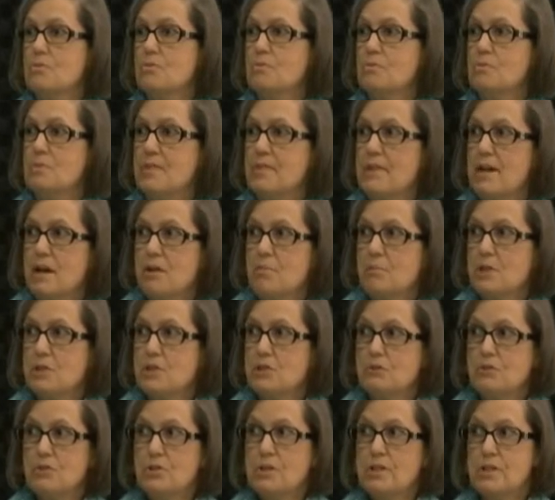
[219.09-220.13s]
without much
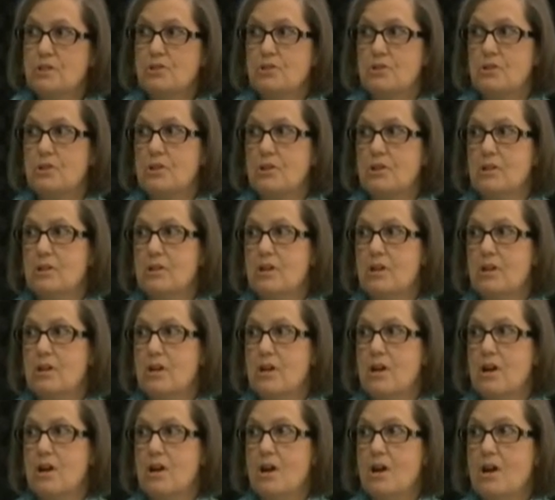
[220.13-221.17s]
furniture.
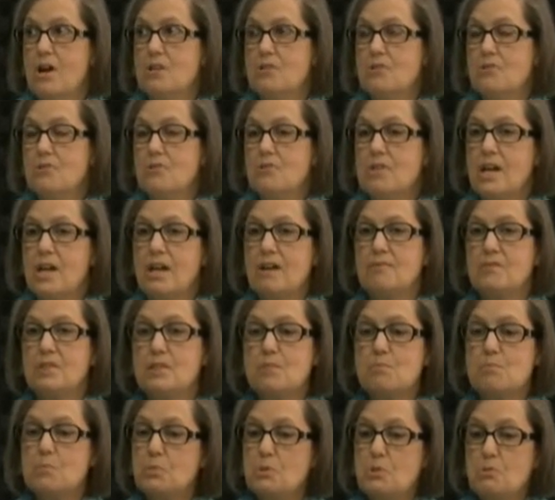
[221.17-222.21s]
Okay. So they have these
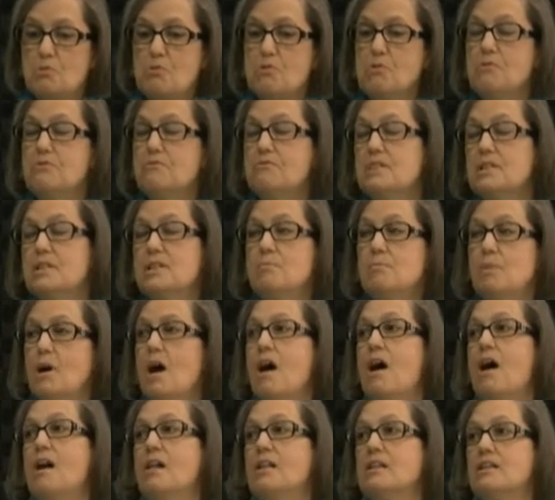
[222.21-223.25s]
beautifully
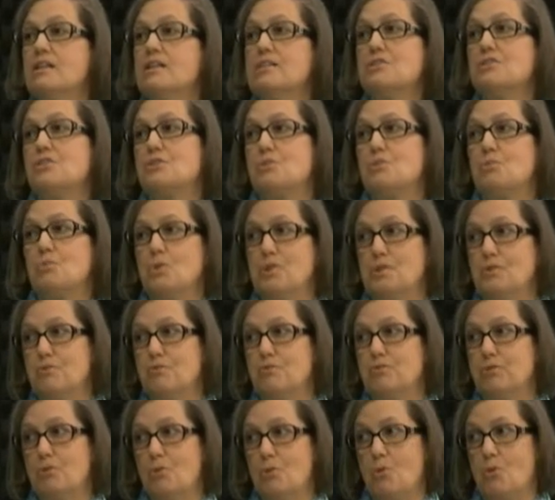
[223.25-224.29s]
polished wooden
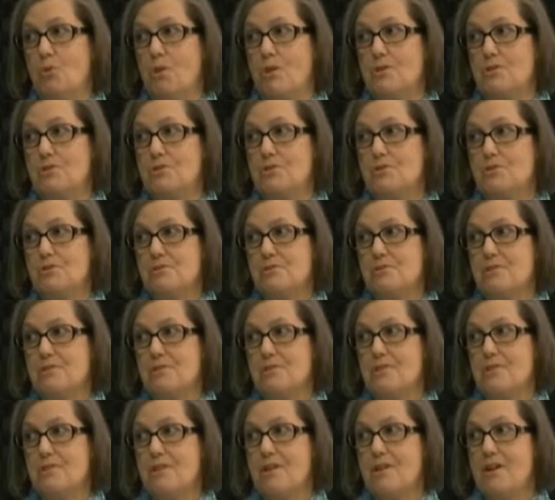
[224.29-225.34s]
floors.
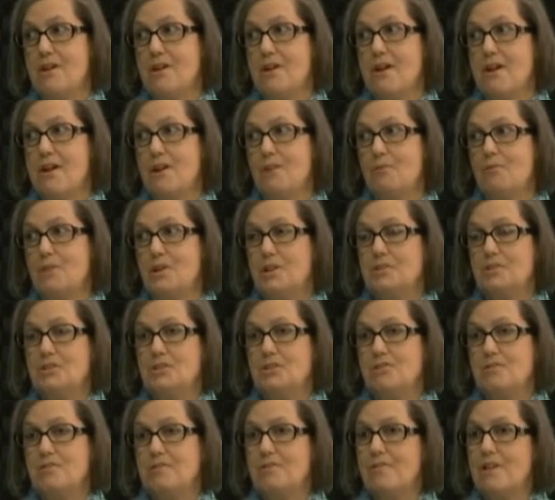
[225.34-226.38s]
Okay.
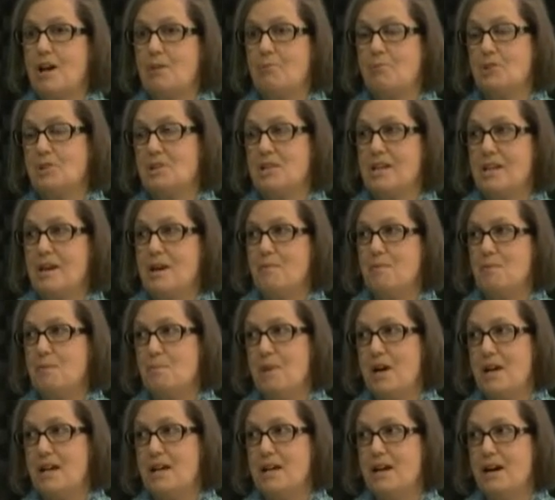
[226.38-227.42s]
Which I wouldn't have at
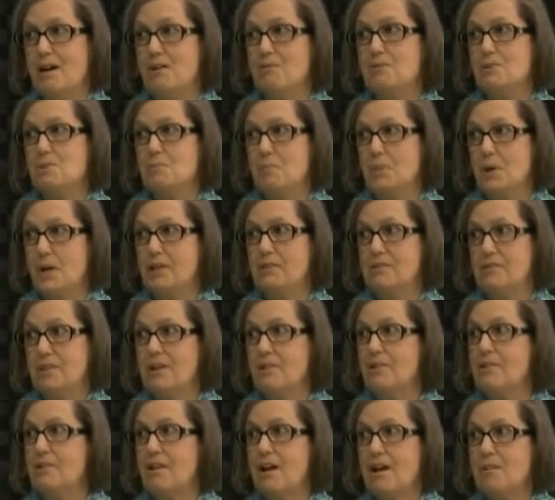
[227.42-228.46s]
my house, but
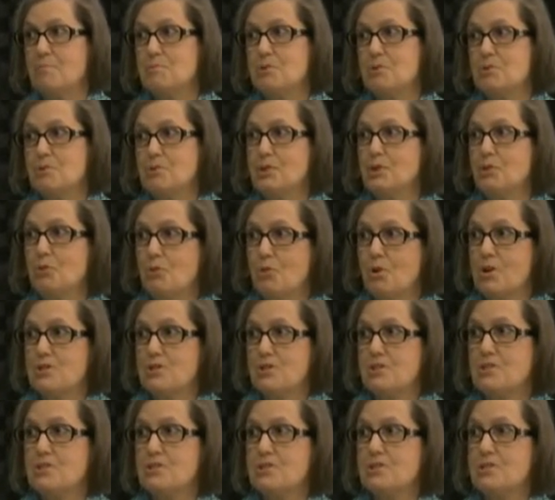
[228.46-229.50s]
they're absolutely
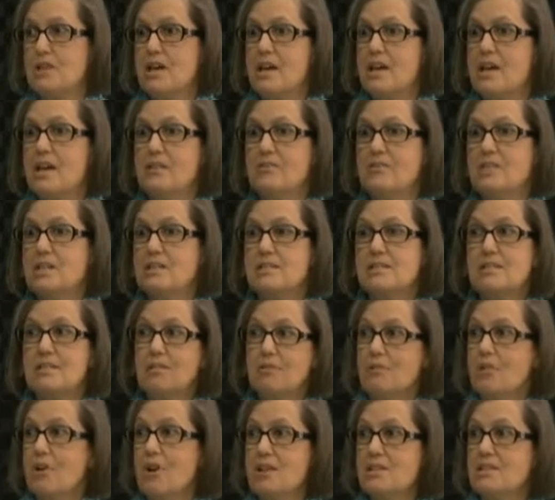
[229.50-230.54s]
gorgeous. And they sit
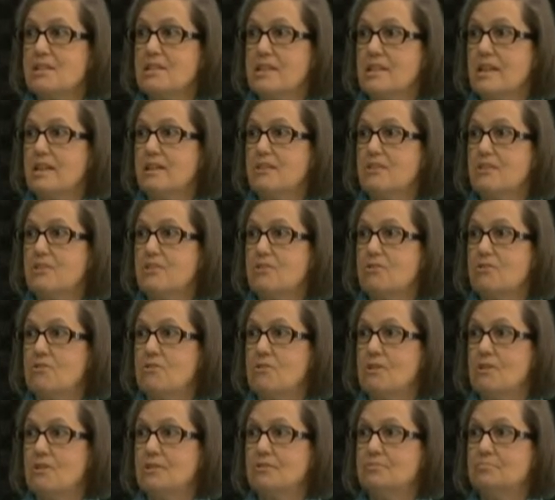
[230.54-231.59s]
cross legged
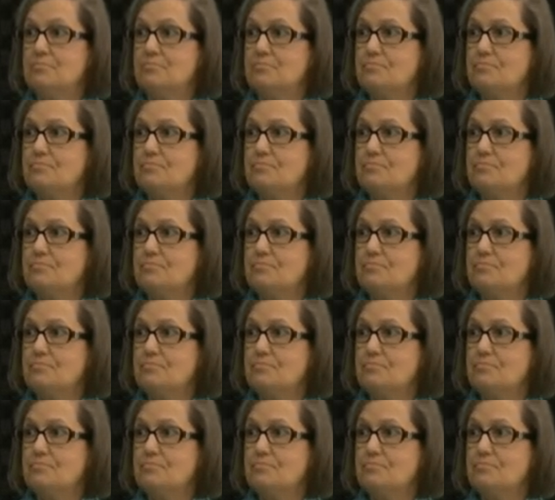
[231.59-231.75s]
or